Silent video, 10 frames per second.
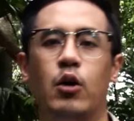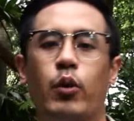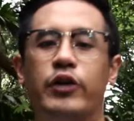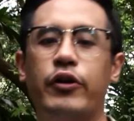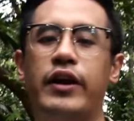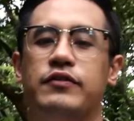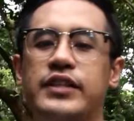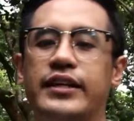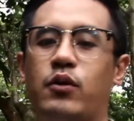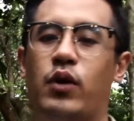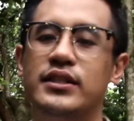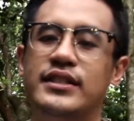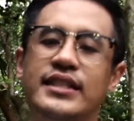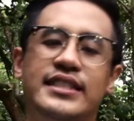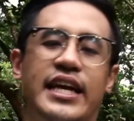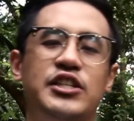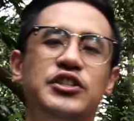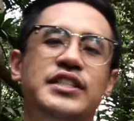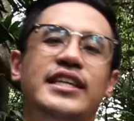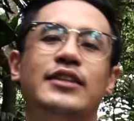When creatives like the ones in this
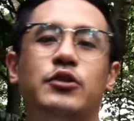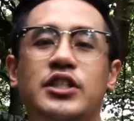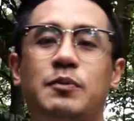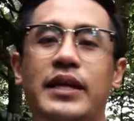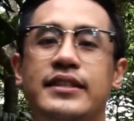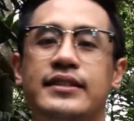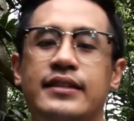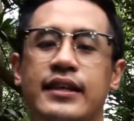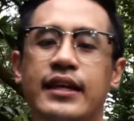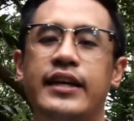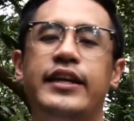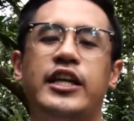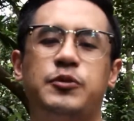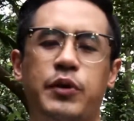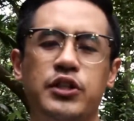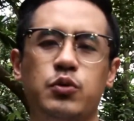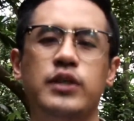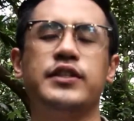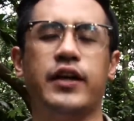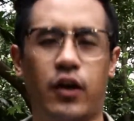agency get to this place, they experience
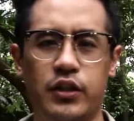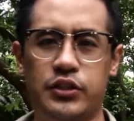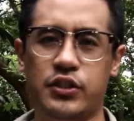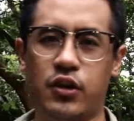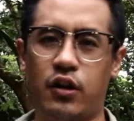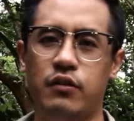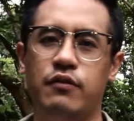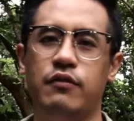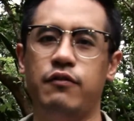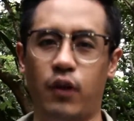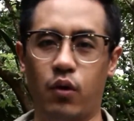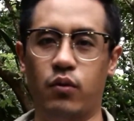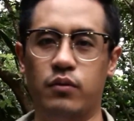what psychologists call flow.